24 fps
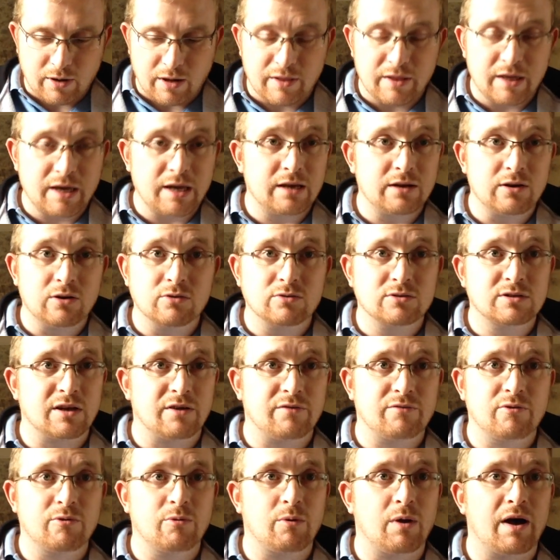And they looked
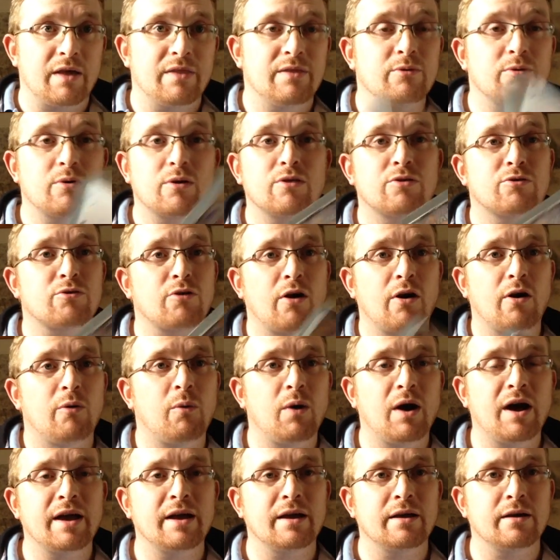everywhere. They were going to throw it
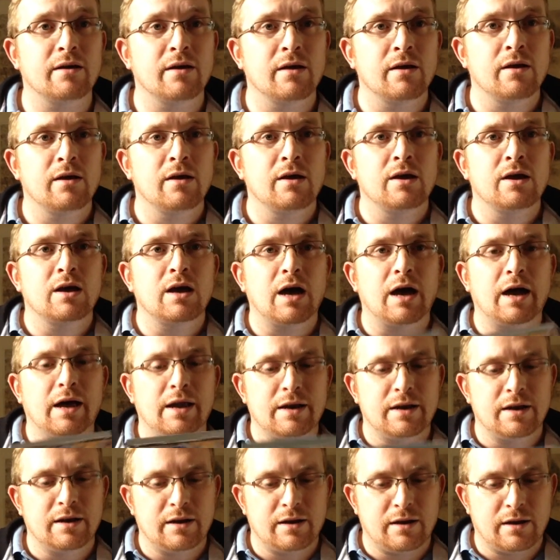away,
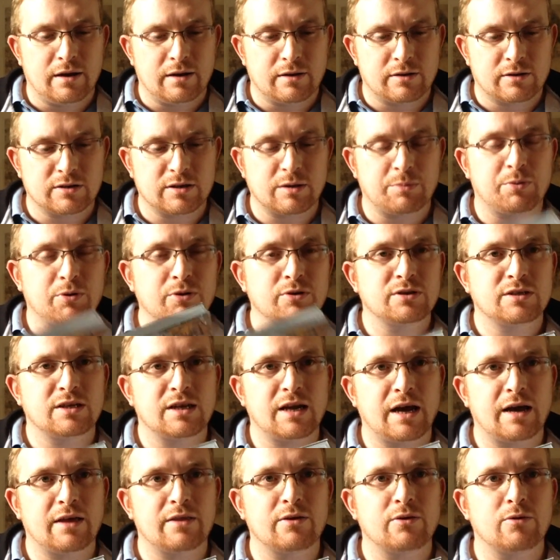and because I pointed
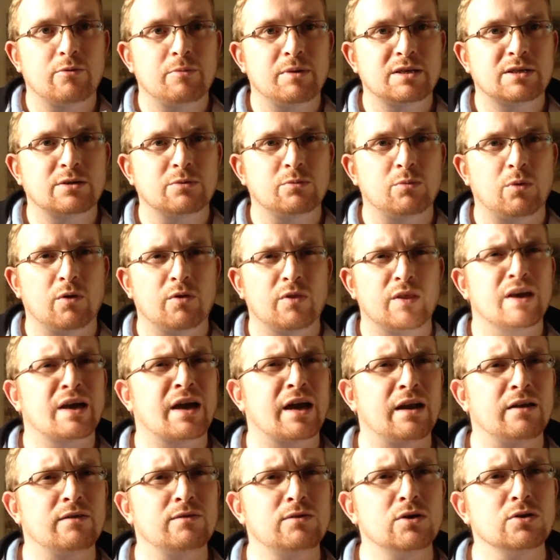out they were missing one, they
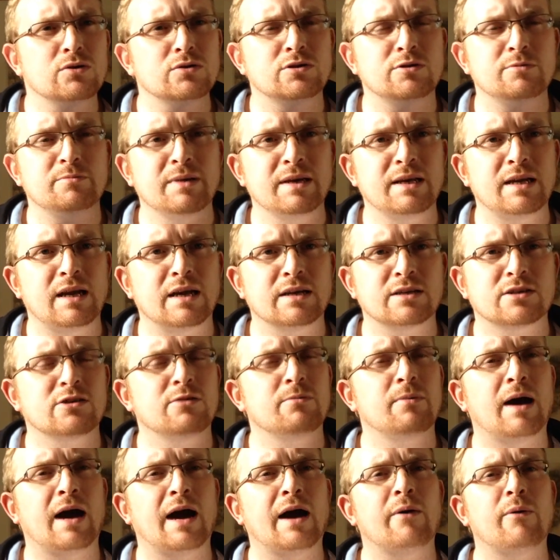kind of looked at me like
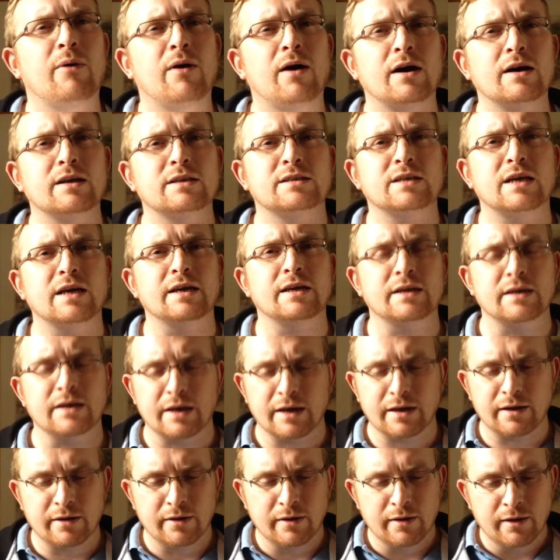somehow I'd taken
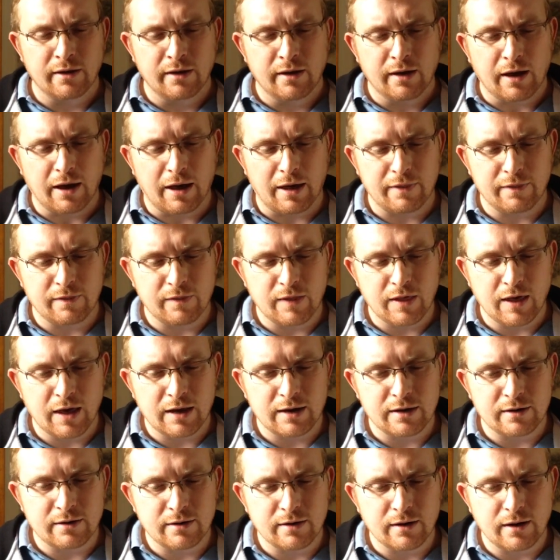it, and
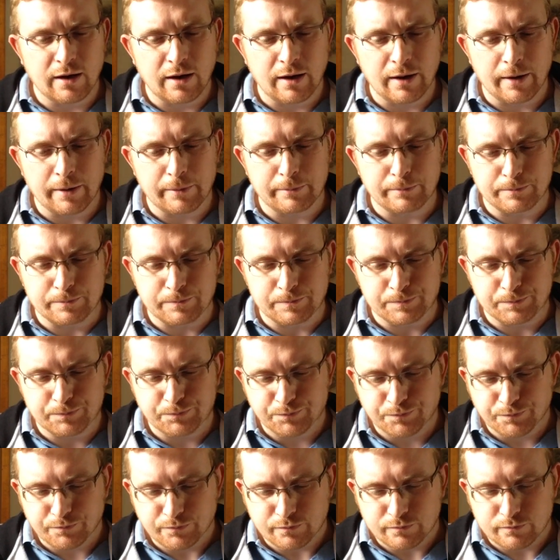then
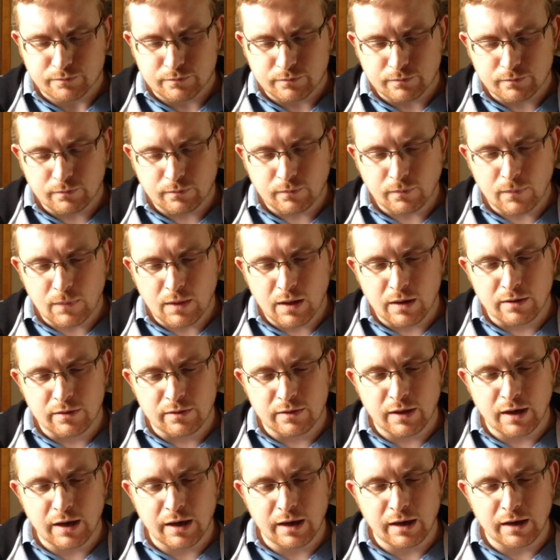
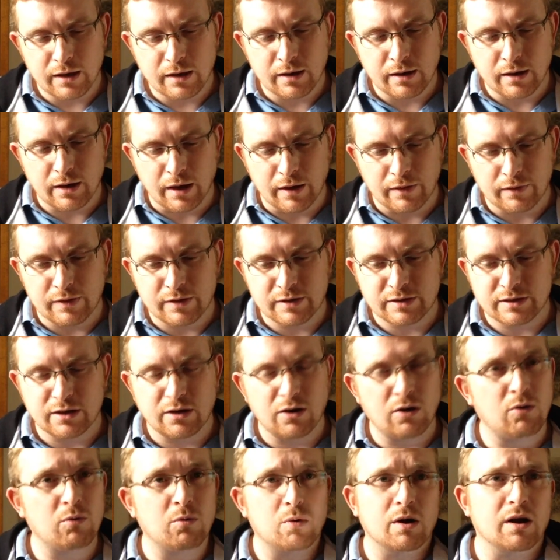they said,
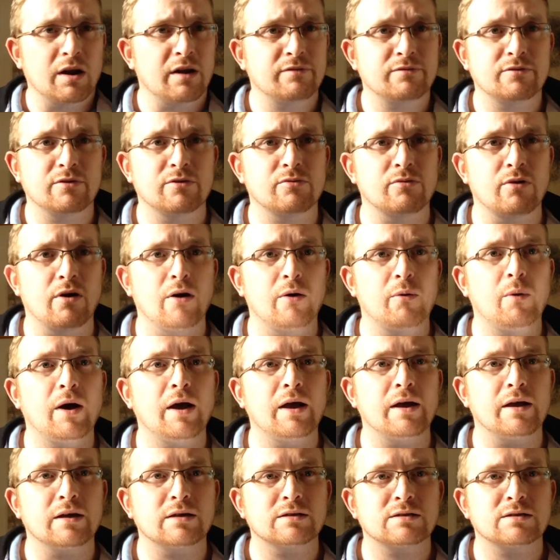"Oh, we're going to have to throw it away."